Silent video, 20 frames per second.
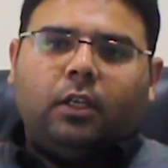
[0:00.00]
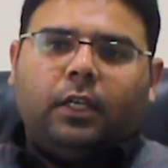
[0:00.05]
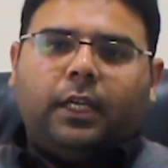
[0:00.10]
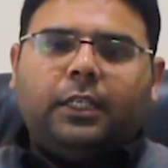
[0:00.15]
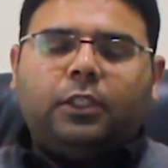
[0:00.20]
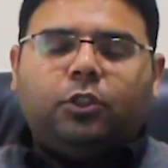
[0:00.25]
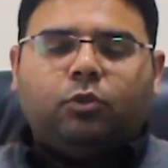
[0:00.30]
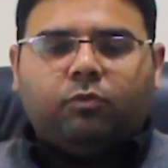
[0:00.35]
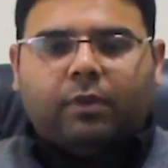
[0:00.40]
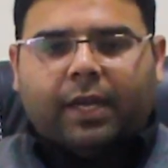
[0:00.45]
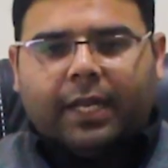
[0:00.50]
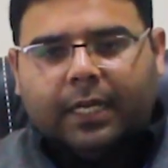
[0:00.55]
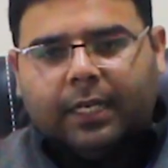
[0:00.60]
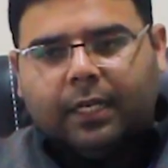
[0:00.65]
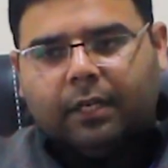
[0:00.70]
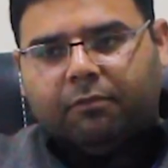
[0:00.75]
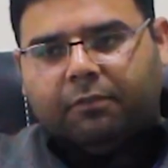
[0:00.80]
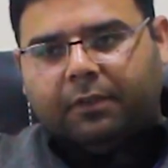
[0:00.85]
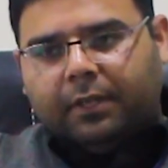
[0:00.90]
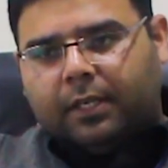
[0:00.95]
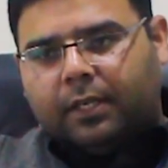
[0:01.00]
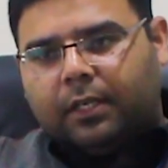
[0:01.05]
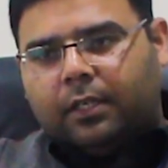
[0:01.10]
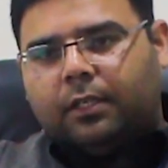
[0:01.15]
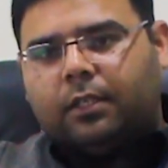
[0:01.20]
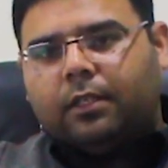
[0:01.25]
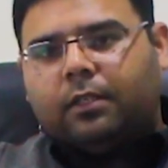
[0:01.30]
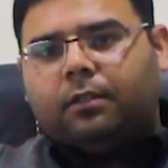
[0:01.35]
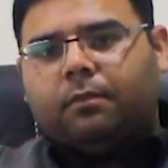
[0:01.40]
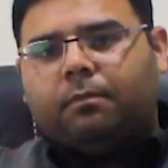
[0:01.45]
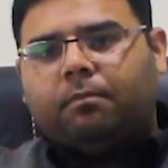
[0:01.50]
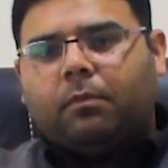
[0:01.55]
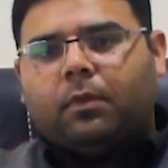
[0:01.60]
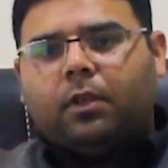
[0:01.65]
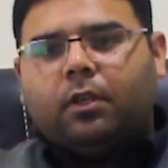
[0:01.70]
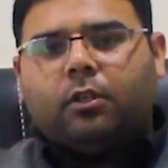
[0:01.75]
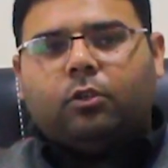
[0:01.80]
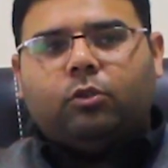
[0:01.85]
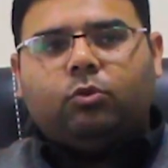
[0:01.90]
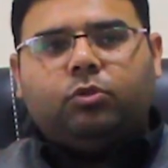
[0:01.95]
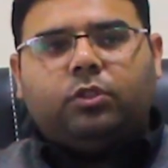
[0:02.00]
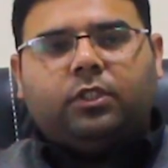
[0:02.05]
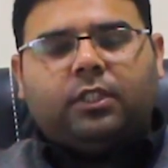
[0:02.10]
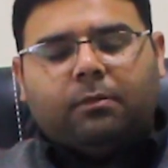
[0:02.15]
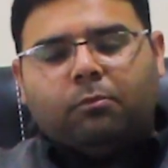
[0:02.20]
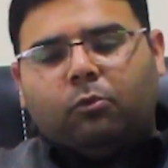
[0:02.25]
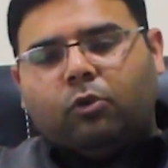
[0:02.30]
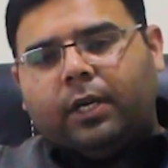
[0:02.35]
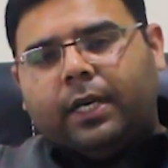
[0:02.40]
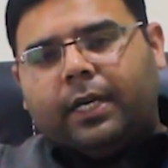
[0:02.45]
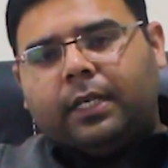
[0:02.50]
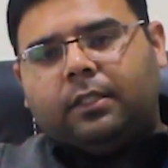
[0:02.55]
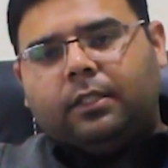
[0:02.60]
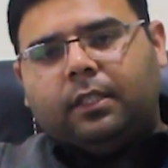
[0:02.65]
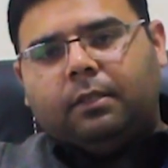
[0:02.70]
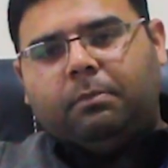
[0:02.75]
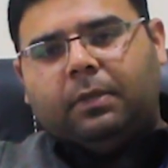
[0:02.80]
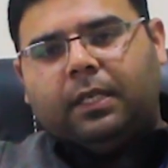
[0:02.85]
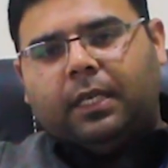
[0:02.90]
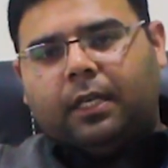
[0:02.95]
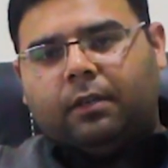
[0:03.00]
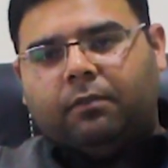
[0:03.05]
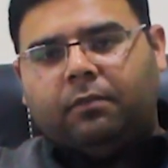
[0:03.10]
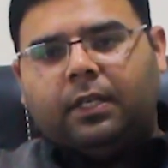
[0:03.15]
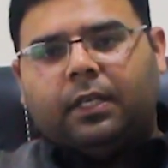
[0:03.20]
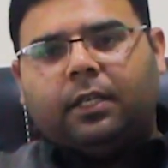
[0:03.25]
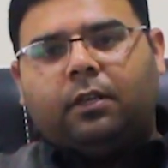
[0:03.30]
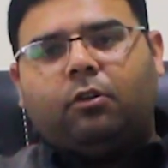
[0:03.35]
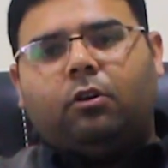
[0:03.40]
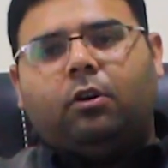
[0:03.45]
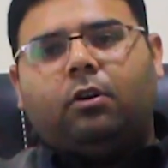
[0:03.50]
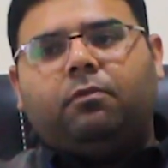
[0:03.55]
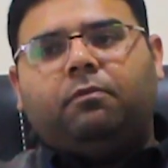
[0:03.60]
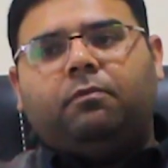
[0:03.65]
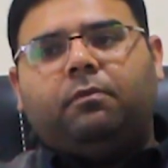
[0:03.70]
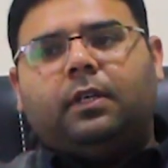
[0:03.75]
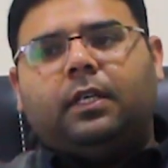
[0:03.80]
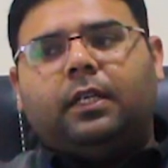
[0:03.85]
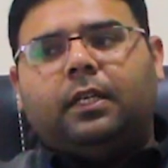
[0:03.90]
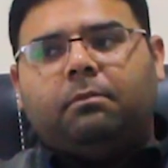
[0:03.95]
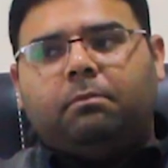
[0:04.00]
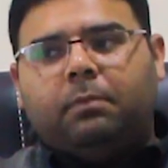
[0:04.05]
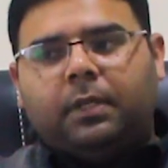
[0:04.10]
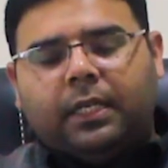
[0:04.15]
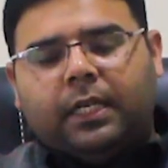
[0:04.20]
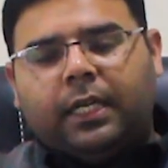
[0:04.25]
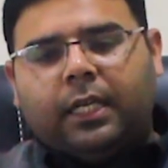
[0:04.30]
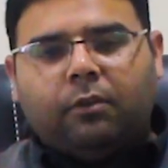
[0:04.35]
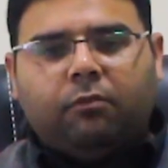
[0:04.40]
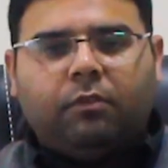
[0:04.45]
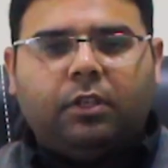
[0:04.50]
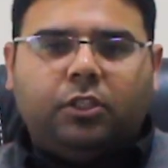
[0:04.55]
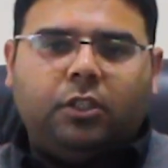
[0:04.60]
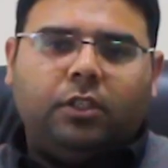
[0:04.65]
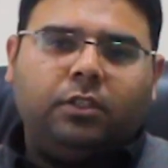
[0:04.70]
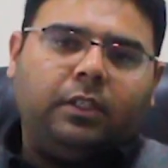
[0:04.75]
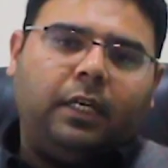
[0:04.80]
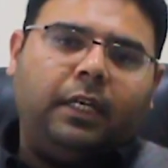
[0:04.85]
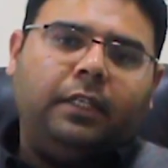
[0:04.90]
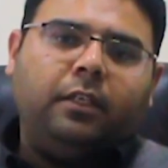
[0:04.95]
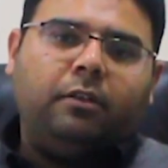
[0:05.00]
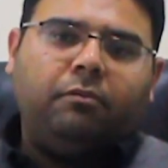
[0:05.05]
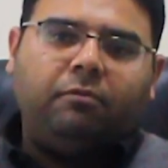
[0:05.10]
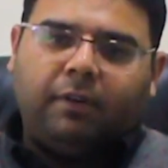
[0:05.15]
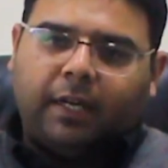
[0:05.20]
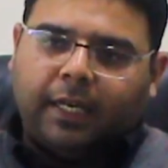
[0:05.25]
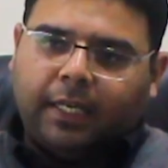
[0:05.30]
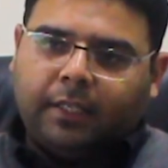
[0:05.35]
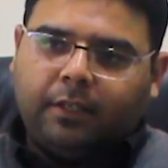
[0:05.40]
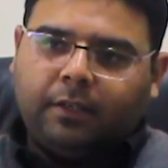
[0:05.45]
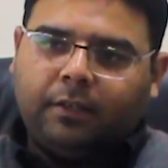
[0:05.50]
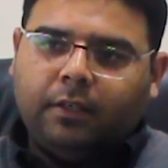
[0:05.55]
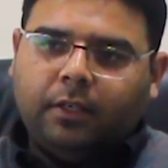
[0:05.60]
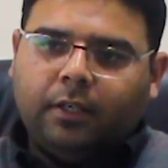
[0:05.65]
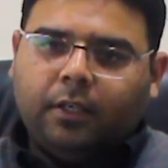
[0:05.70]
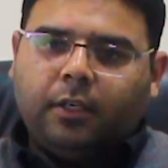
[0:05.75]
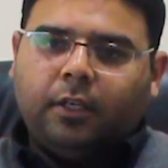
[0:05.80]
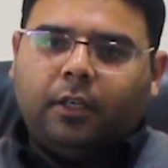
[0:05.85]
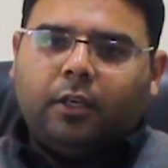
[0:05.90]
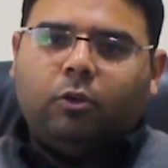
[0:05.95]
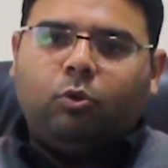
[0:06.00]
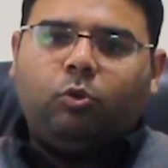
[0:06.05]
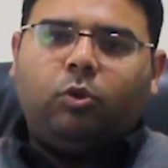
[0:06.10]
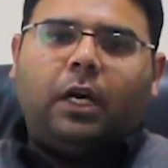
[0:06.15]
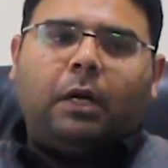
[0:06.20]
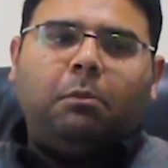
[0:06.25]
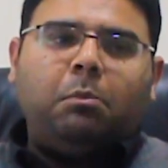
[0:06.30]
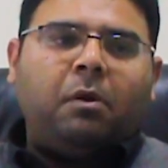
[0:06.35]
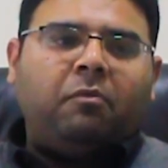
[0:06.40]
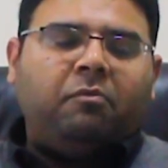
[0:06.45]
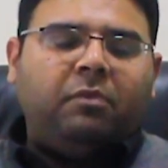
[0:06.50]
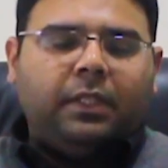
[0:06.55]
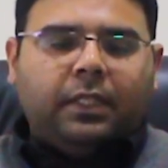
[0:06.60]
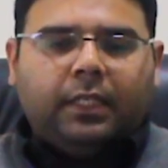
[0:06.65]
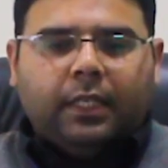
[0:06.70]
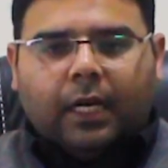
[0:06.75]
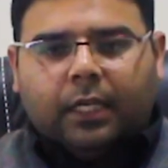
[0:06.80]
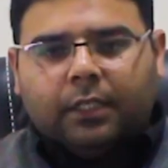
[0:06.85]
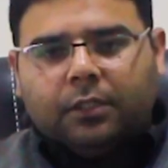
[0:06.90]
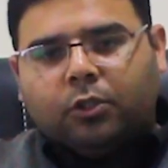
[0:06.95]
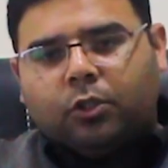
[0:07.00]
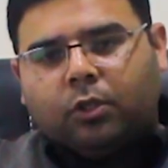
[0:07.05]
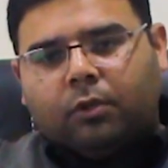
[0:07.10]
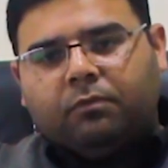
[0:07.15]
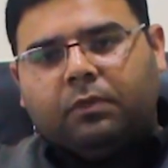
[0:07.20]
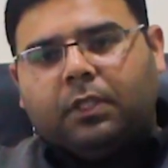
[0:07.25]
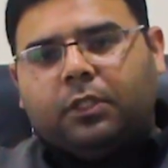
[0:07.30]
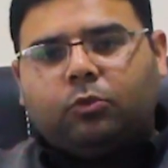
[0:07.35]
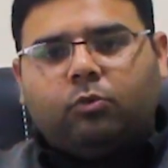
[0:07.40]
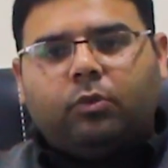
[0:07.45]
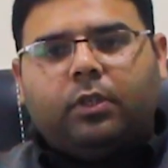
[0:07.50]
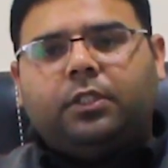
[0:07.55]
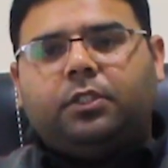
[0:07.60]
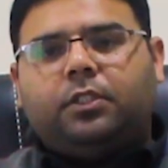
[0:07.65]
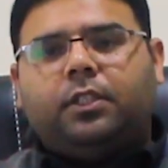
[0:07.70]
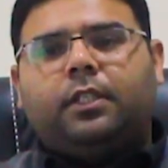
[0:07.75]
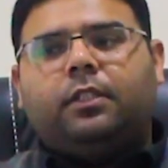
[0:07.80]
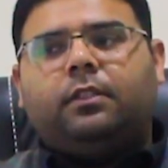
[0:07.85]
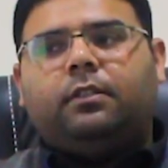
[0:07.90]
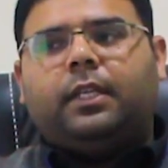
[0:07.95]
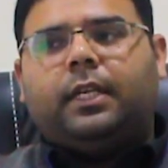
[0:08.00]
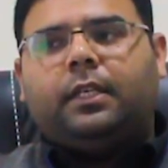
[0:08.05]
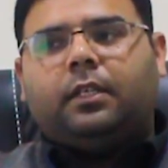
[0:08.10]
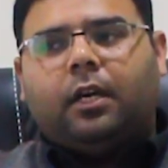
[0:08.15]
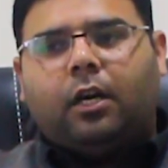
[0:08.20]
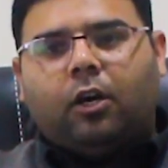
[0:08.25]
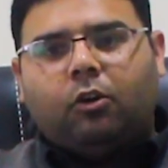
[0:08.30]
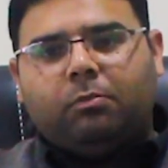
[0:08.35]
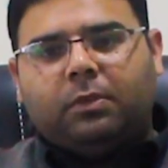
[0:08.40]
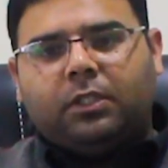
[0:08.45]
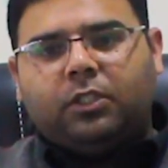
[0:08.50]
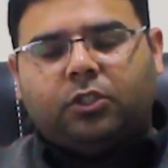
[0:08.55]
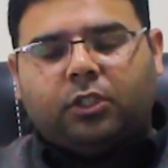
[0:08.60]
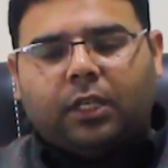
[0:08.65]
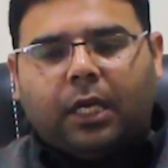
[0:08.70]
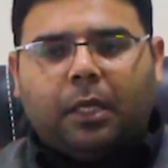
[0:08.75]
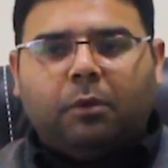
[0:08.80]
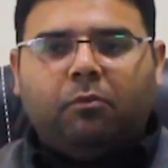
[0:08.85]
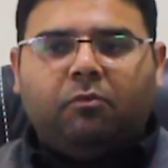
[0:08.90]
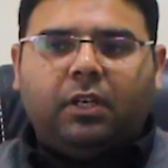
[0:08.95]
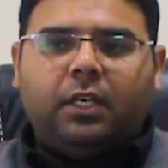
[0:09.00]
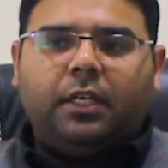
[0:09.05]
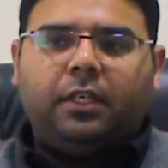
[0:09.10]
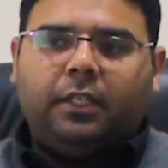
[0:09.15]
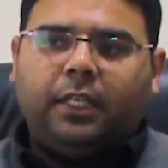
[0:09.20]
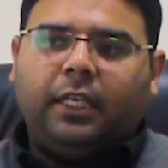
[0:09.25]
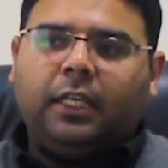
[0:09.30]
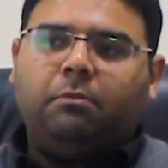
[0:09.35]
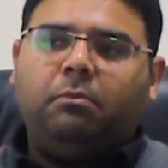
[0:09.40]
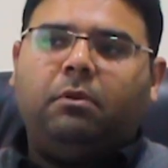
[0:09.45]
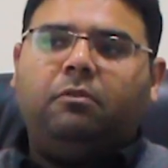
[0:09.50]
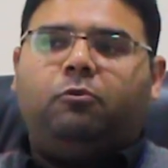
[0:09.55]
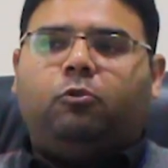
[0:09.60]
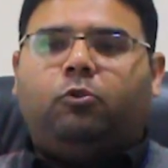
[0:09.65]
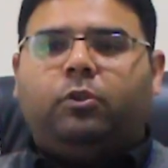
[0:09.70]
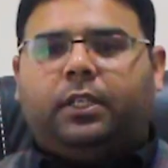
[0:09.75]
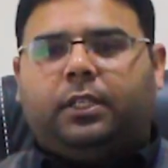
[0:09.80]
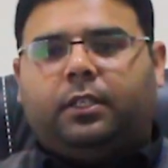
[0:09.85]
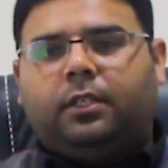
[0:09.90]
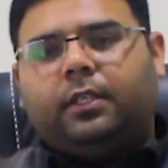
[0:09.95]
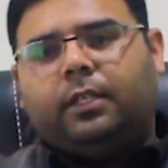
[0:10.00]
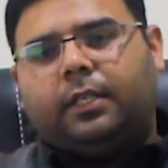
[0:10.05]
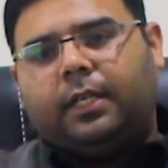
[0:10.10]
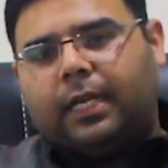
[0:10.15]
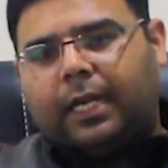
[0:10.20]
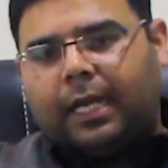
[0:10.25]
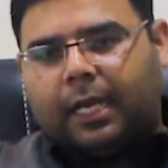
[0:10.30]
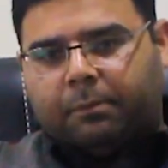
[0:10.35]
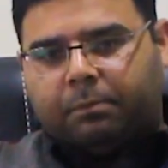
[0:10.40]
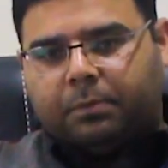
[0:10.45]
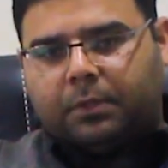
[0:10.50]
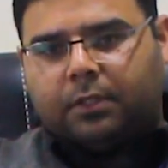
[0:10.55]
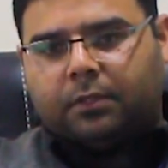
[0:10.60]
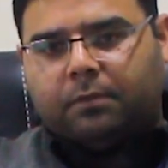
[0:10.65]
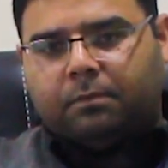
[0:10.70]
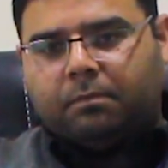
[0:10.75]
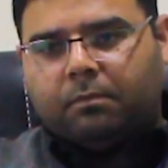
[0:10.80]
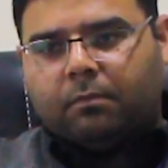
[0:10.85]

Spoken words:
It's very difficult to simulate the behavior of a building which is under fire, to come up with the answer of this question, that how much time will it take before it collapses.